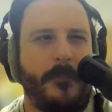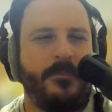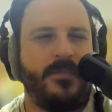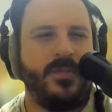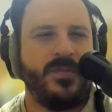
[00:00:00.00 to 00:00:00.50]

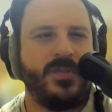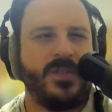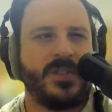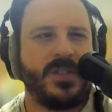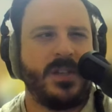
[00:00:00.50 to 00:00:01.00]
if you use your
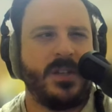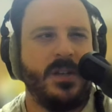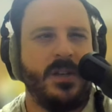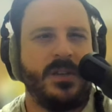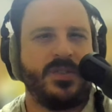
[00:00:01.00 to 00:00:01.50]
6 key,
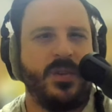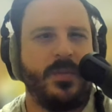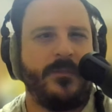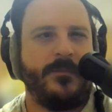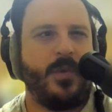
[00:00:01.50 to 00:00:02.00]
is going to
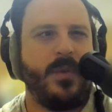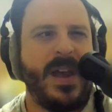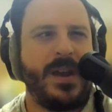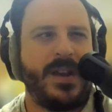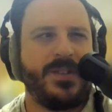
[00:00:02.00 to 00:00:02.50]
be
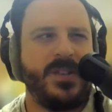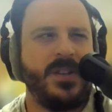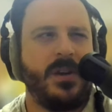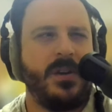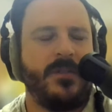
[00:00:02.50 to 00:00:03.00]
format
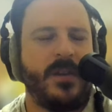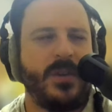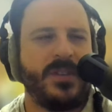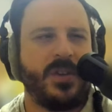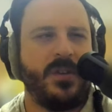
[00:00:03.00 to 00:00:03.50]
SD card. If I
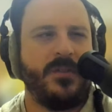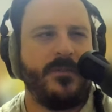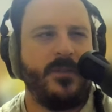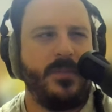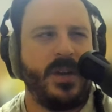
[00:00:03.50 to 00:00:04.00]
press
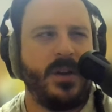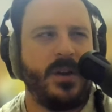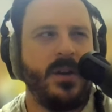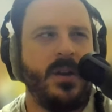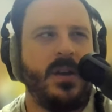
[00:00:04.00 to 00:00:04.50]
confirm
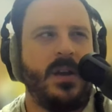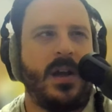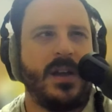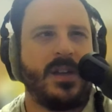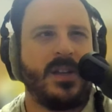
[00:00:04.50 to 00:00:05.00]
here,
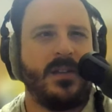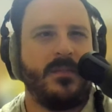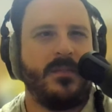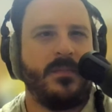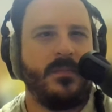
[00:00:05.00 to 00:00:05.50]
I
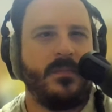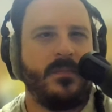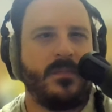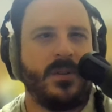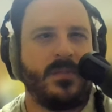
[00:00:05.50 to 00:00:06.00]
can,
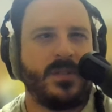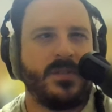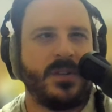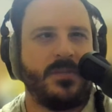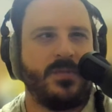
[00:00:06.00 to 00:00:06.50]
let's
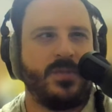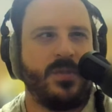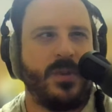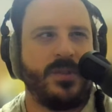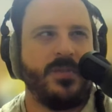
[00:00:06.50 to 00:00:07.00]
say, sure
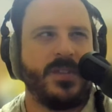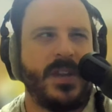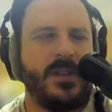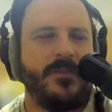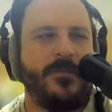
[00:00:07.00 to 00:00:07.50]
you want to do this,
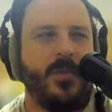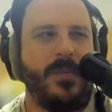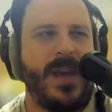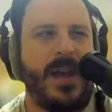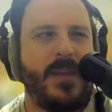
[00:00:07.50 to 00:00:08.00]
I can
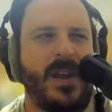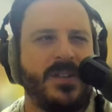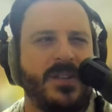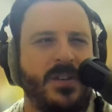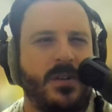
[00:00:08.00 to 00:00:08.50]
format my
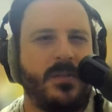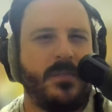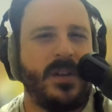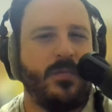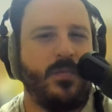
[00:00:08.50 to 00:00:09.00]
SD card,
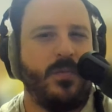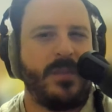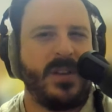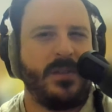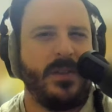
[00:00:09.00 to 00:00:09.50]
meaning
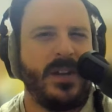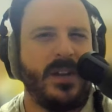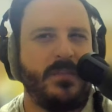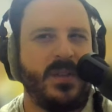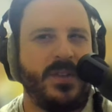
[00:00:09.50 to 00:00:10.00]
wipe it clean
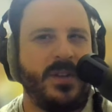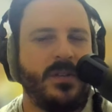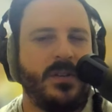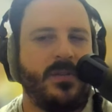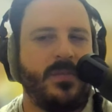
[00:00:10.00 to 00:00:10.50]
and build it,
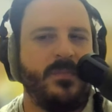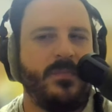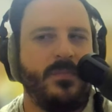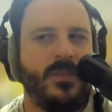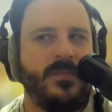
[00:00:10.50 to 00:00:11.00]

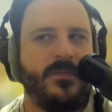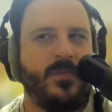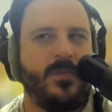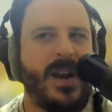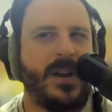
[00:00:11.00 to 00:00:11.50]

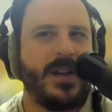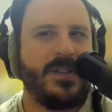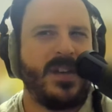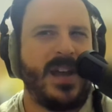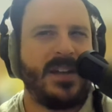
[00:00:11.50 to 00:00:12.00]
reformat it
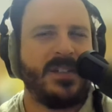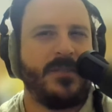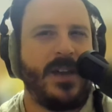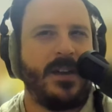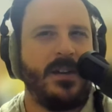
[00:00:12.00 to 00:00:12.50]
as an
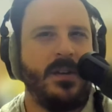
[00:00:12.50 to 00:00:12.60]
exFAT